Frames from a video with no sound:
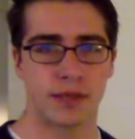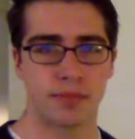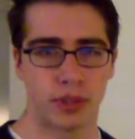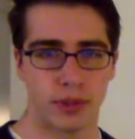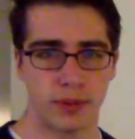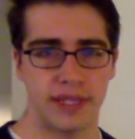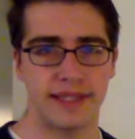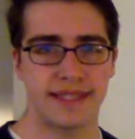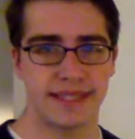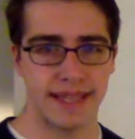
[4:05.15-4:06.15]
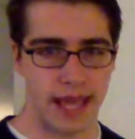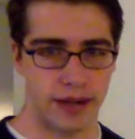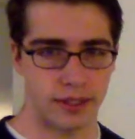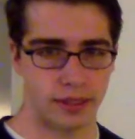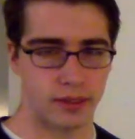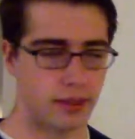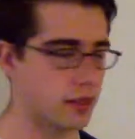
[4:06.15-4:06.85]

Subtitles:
are blue in Seattle."